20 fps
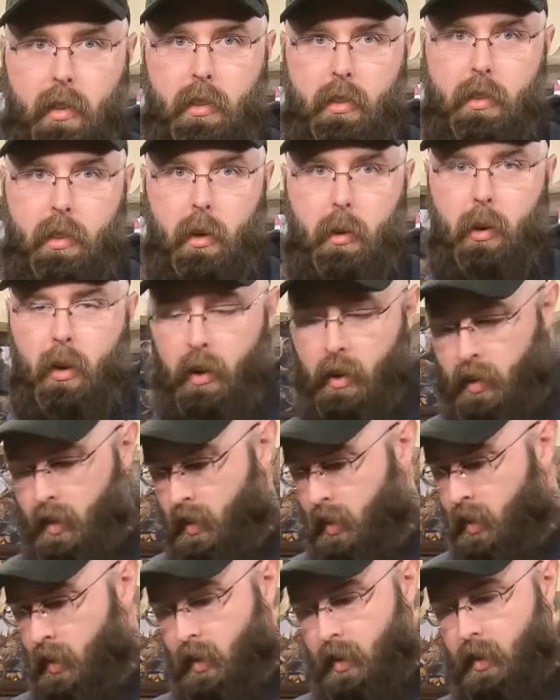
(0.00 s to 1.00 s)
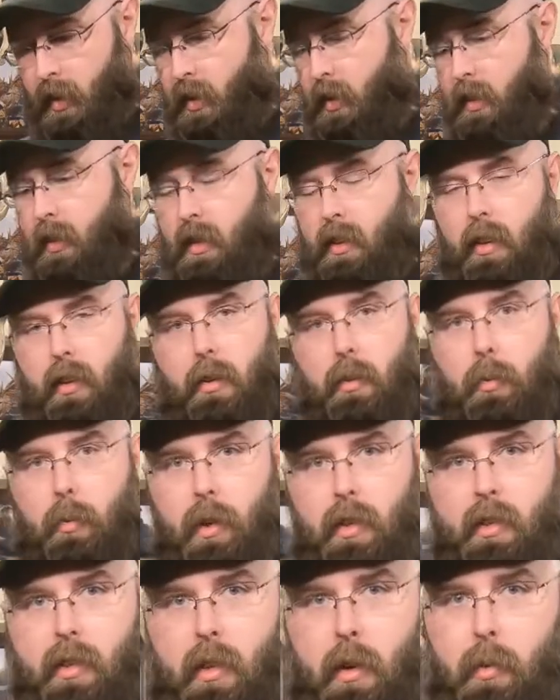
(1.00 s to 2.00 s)
So, you know,
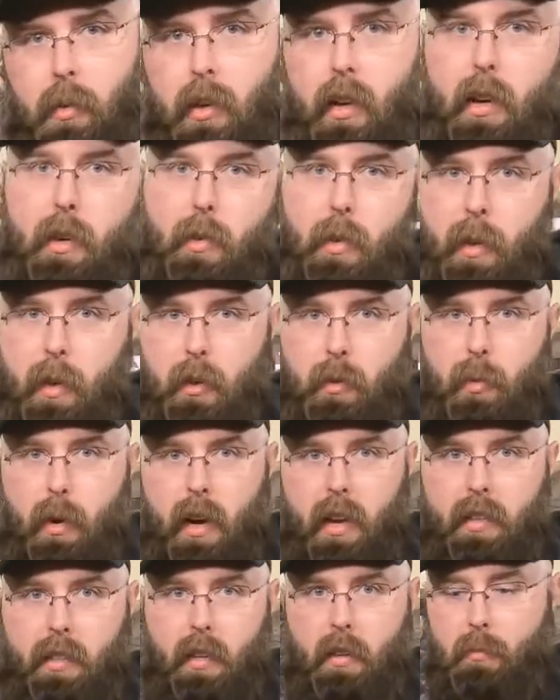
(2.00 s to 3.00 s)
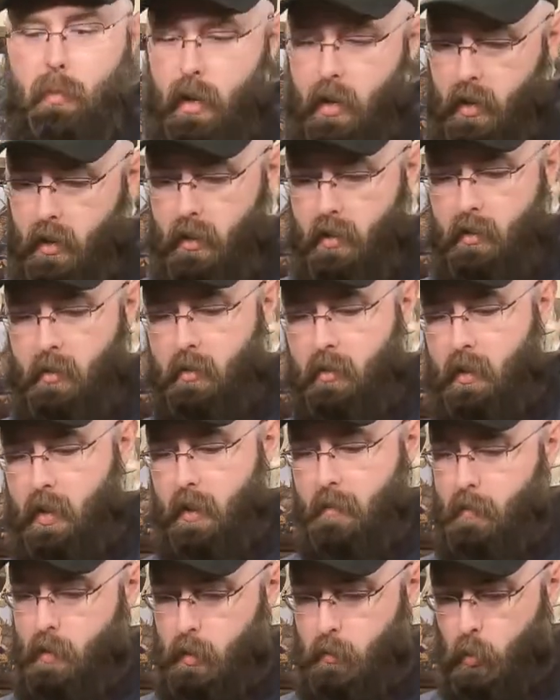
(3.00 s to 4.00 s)
what's going on with these? Why is everybody
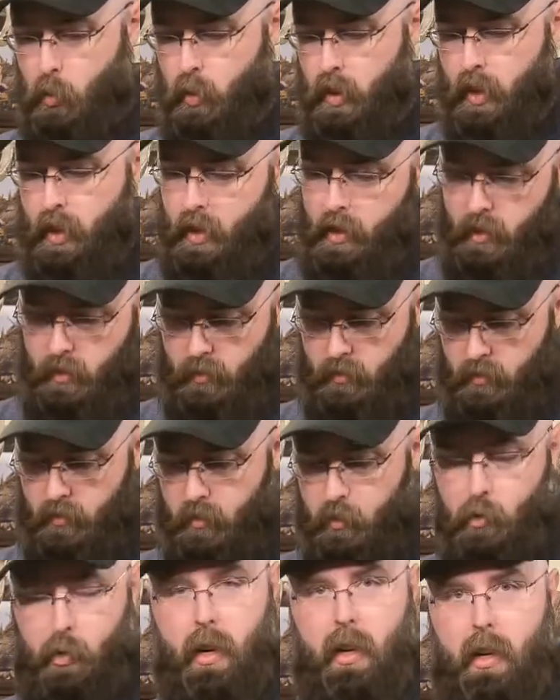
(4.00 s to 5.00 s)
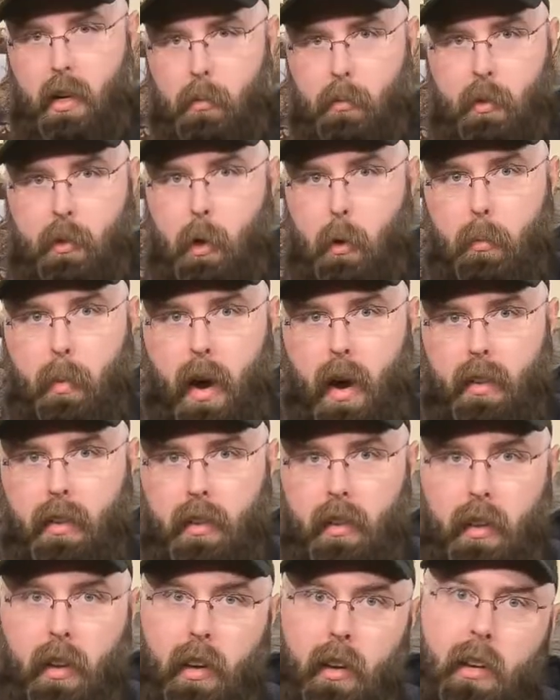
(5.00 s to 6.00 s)
giving them away and treating them so
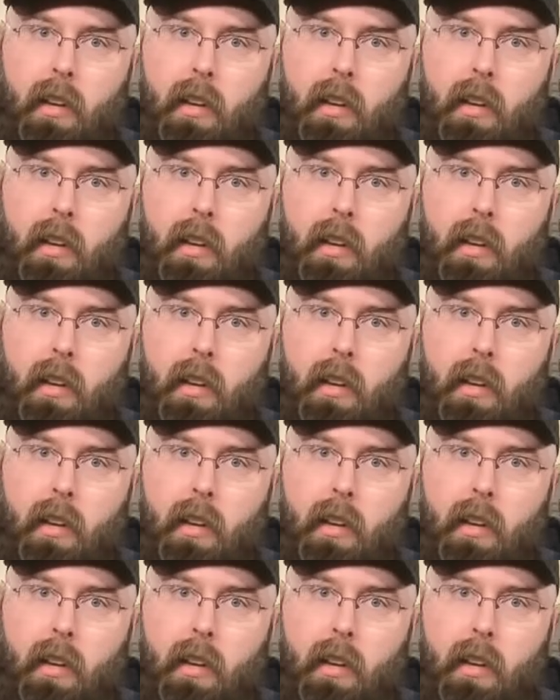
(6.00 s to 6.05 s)
badly?